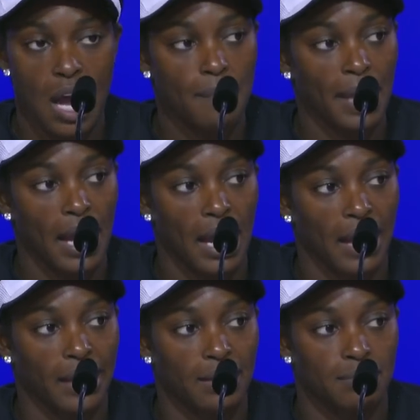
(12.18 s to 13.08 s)
Yeah,
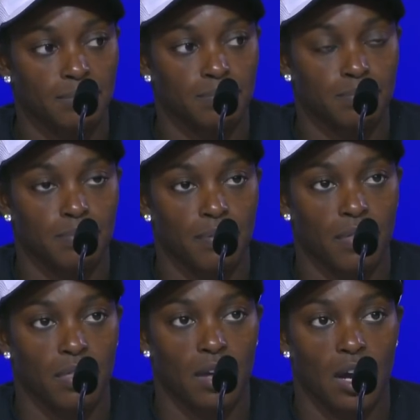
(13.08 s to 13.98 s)
I
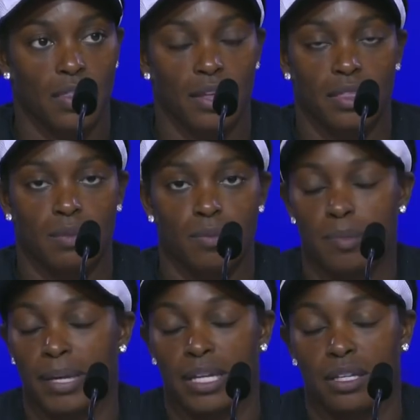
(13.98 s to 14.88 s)
thought that we
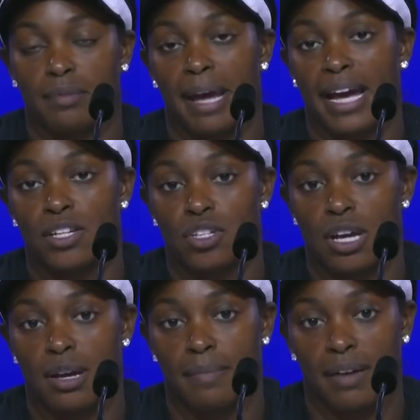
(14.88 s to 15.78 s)
played a good match.
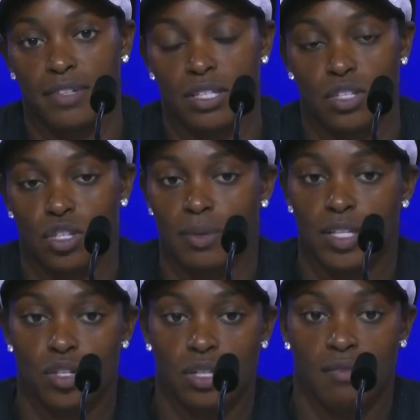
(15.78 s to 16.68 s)
Obviously, she
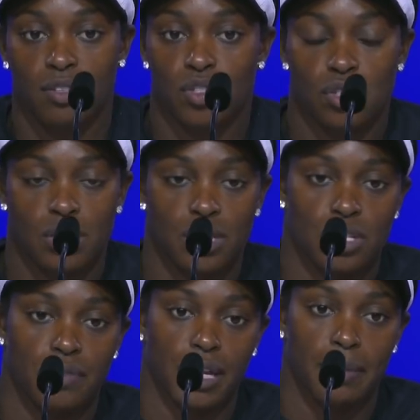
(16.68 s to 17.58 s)
raised her level and she started
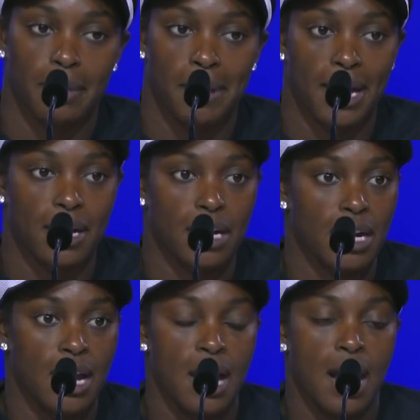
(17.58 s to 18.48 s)
serving a bit better.
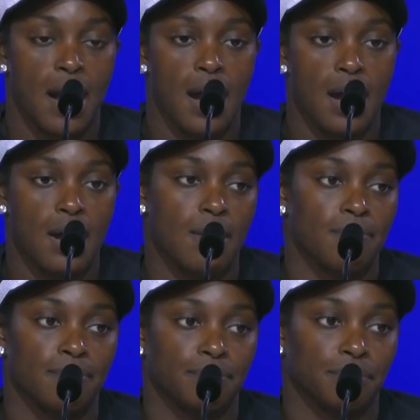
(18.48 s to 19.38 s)

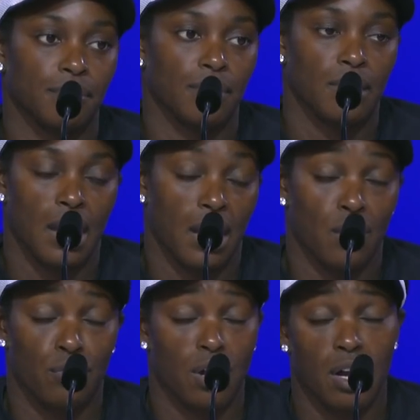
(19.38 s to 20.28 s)

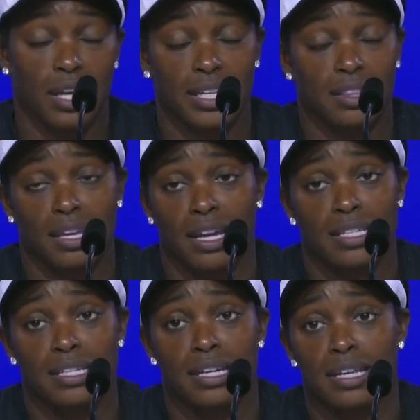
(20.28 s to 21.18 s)
Overall, I didn't think I
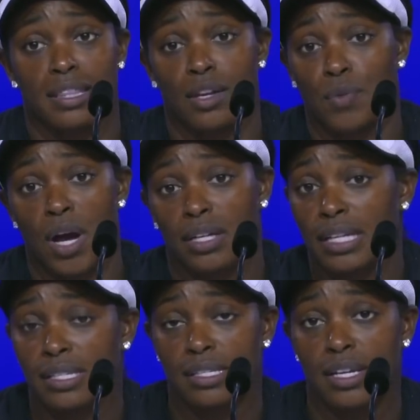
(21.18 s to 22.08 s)
did anything wrong
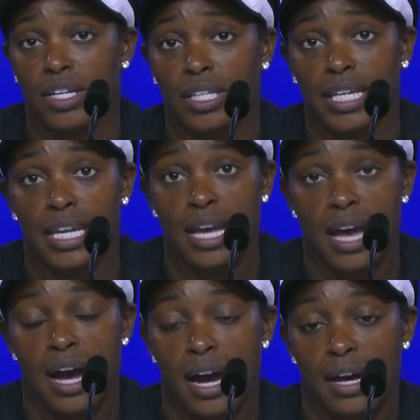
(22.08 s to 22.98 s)
necessarily.
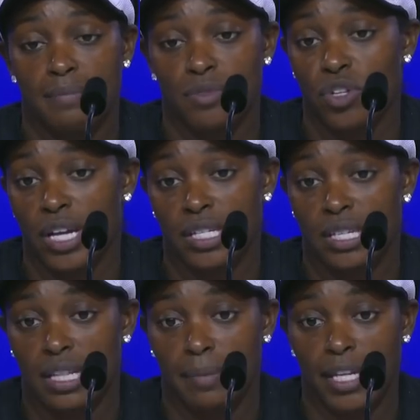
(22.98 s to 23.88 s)
Tried to
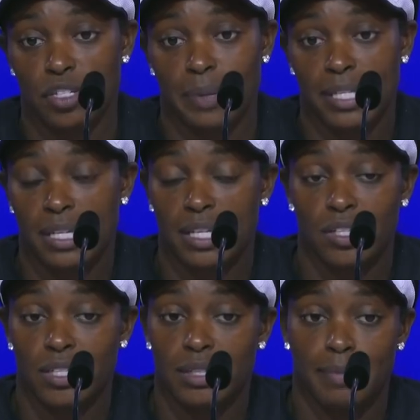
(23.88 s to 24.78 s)
stay in the match as best I
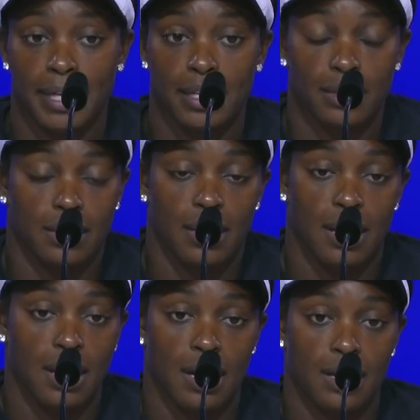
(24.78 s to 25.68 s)
could, but
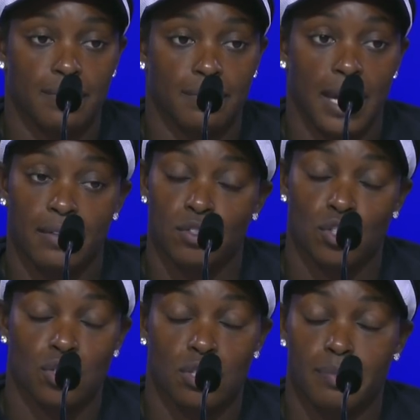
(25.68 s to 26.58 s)

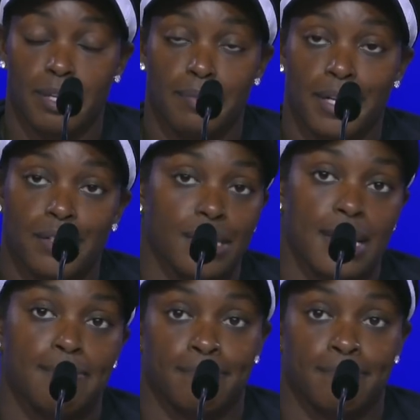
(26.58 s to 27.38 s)
she just played better today.